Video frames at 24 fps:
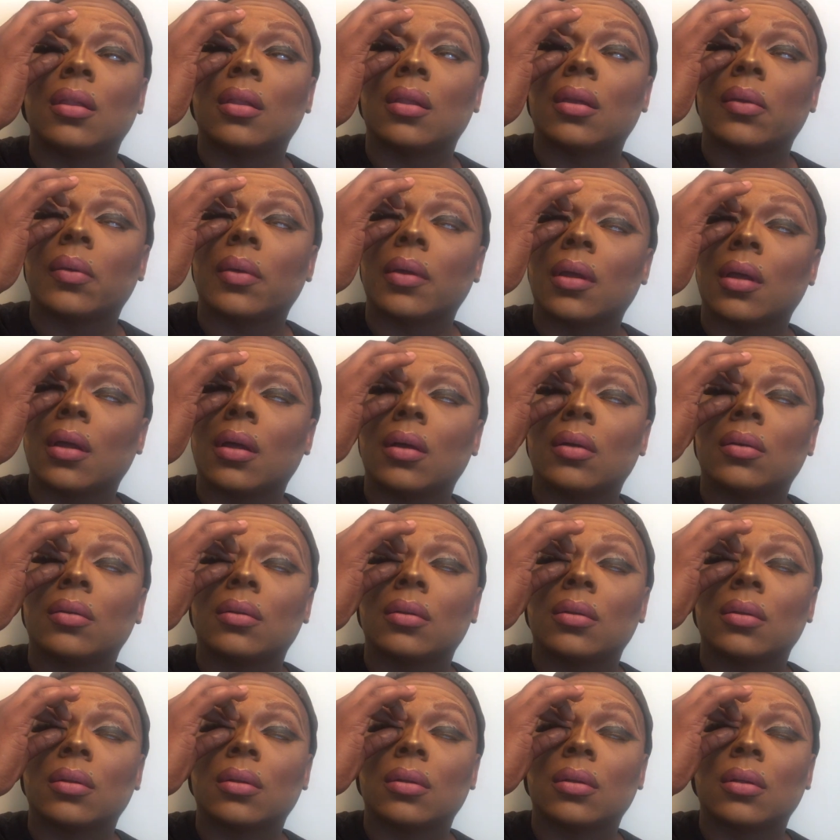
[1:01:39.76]
There we go.
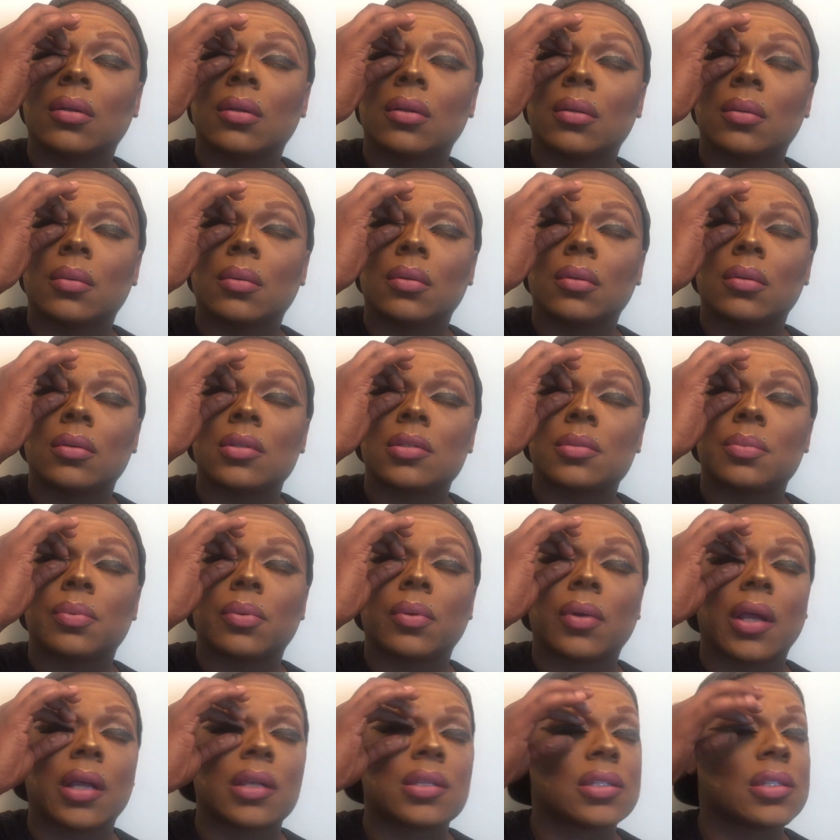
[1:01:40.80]

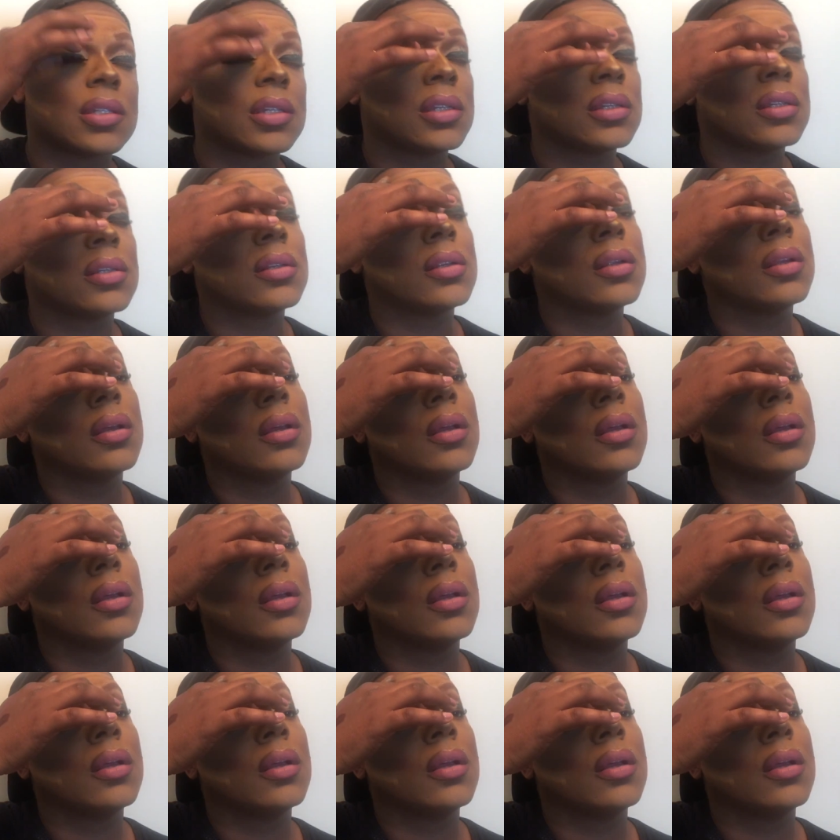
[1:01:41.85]
Just press it